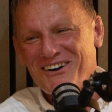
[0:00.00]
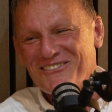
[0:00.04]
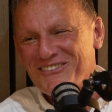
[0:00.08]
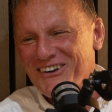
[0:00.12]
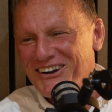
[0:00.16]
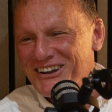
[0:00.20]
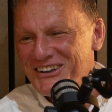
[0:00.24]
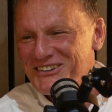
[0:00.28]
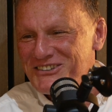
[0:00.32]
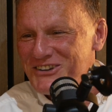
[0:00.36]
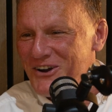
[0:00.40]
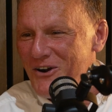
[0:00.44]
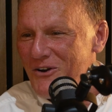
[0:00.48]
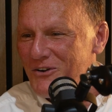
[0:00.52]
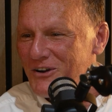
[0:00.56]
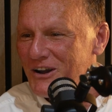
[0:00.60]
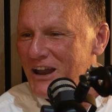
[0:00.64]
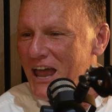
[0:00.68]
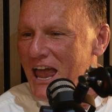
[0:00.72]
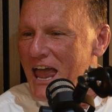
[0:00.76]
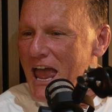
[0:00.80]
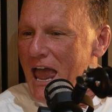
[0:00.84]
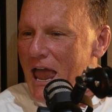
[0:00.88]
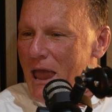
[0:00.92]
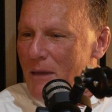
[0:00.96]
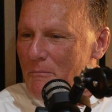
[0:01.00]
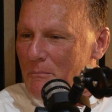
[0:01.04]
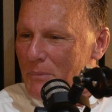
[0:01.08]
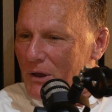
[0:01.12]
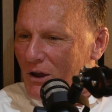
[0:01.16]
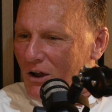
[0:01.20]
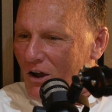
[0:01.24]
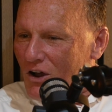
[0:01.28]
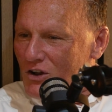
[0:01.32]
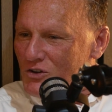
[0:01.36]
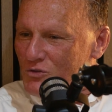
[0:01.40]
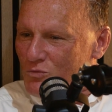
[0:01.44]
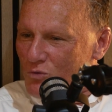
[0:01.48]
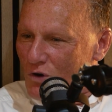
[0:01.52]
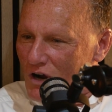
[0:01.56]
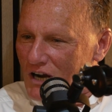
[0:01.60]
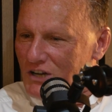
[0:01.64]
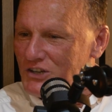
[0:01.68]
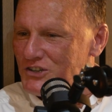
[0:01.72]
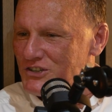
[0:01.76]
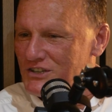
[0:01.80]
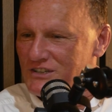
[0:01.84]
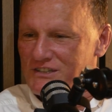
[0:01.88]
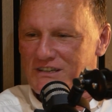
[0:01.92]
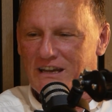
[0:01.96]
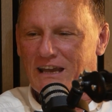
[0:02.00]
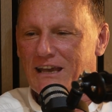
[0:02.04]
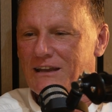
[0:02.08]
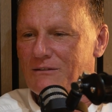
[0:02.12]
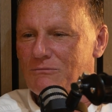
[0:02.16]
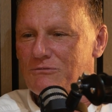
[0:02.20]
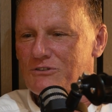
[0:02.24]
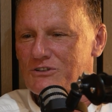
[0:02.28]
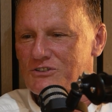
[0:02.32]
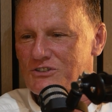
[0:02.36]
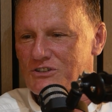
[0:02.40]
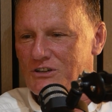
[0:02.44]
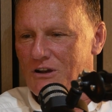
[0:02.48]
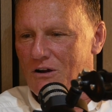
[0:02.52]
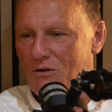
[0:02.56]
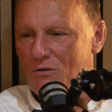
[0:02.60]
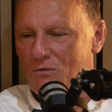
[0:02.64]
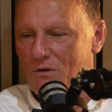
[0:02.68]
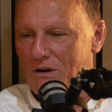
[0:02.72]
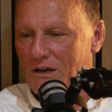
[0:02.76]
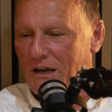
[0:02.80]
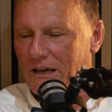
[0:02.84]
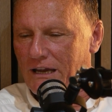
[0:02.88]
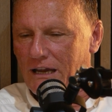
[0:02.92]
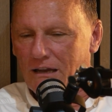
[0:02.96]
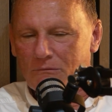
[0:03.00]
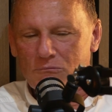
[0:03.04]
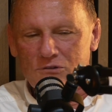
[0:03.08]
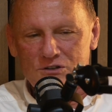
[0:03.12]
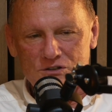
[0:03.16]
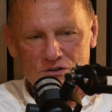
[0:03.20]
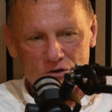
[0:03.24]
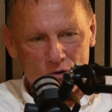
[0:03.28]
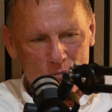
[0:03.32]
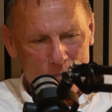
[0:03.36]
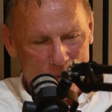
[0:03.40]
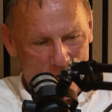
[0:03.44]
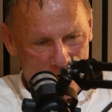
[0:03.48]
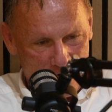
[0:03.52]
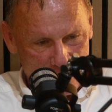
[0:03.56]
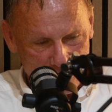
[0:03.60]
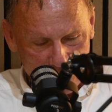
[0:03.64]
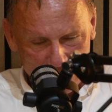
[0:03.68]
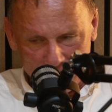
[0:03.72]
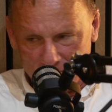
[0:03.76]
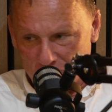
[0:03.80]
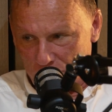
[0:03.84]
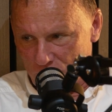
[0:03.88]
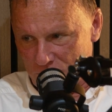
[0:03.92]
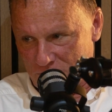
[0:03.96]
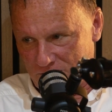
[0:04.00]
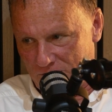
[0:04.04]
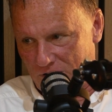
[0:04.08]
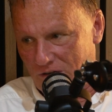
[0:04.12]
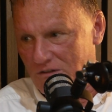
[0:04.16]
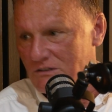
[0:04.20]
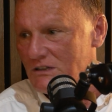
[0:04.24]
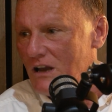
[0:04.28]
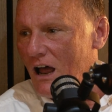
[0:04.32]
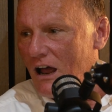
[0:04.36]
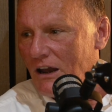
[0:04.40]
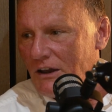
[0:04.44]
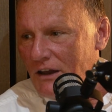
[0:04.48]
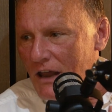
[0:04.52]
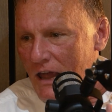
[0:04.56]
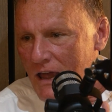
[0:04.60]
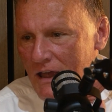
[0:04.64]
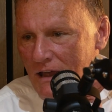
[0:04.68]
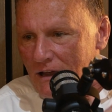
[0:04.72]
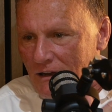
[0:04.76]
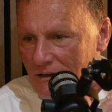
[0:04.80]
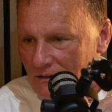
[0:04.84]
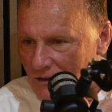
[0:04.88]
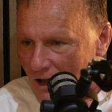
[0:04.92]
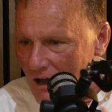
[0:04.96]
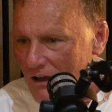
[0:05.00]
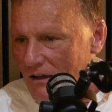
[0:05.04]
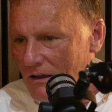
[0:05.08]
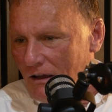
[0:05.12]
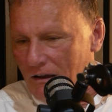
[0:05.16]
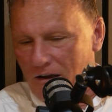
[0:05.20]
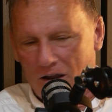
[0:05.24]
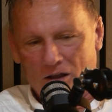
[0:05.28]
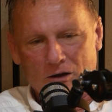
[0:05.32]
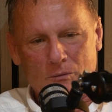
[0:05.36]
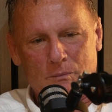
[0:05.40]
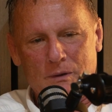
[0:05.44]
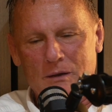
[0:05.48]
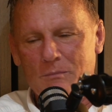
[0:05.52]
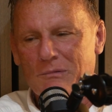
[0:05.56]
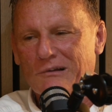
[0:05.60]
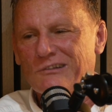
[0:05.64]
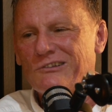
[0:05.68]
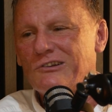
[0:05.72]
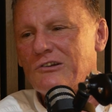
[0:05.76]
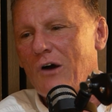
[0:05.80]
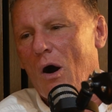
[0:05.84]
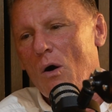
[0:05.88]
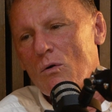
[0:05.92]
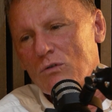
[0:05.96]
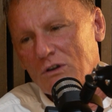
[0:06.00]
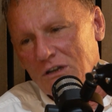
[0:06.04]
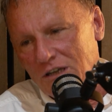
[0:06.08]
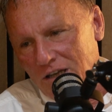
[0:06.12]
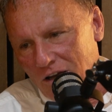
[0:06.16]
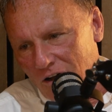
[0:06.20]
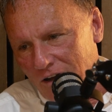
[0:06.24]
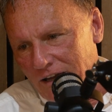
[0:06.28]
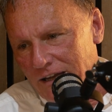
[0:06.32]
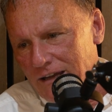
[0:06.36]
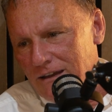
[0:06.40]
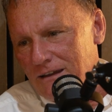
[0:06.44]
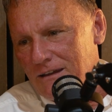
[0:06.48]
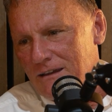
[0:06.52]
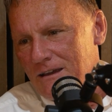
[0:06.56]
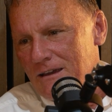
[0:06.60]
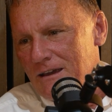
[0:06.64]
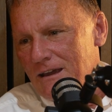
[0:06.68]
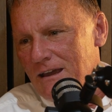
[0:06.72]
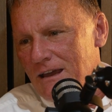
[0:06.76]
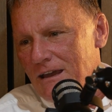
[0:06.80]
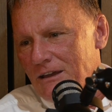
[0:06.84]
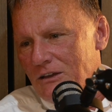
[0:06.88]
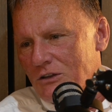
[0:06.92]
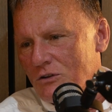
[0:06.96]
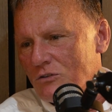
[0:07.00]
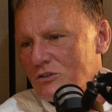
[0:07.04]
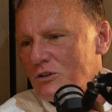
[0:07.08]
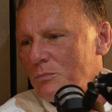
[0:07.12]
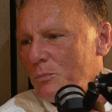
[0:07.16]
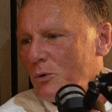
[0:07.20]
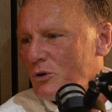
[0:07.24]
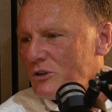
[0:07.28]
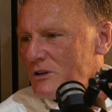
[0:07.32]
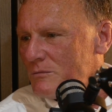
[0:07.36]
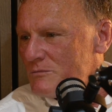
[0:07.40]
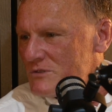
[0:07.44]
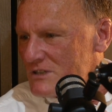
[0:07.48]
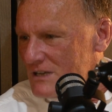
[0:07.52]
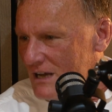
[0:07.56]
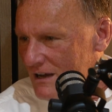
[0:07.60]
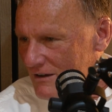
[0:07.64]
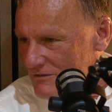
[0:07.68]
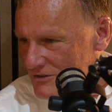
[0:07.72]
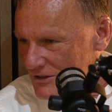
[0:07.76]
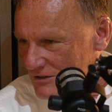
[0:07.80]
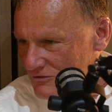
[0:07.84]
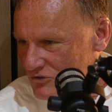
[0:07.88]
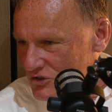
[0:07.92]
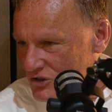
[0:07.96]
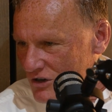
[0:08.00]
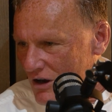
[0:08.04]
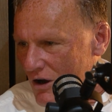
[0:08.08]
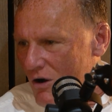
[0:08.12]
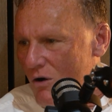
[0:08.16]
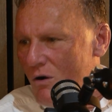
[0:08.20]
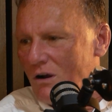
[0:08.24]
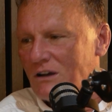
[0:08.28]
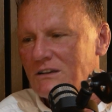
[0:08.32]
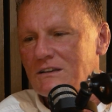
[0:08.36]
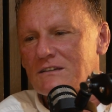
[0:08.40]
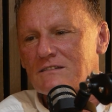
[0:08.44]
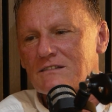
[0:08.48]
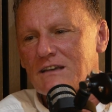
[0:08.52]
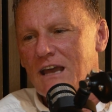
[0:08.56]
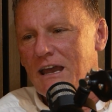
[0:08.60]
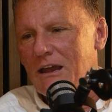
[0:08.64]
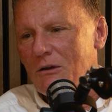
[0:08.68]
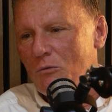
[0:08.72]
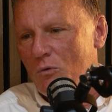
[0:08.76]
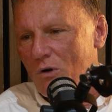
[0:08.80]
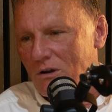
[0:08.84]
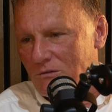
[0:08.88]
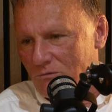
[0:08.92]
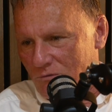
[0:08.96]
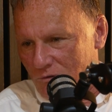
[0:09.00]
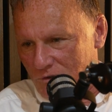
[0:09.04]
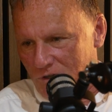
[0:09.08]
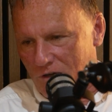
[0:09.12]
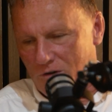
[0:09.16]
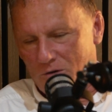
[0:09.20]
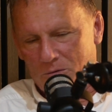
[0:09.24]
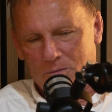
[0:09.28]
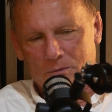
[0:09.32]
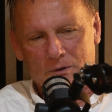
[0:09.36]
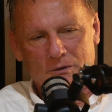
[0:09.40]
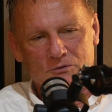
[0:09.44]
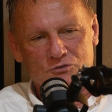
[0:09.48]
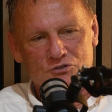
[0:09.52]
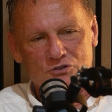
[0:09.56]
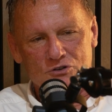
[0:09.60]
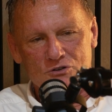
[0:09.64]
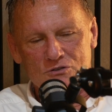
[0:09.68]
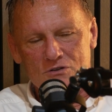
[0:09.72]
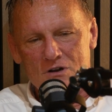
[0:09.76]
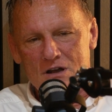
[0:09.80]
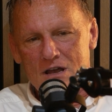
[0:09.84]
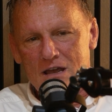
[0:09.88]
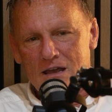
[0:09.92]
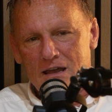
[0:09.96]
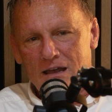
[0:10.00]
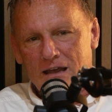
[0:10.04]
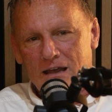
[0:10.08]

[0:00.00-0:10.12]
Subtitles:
No, I'm only joking. Because what you said was so, like, it was so personal, first of all. A lot of people don't like, you know, to put themselves on show and to say what, you know, been through.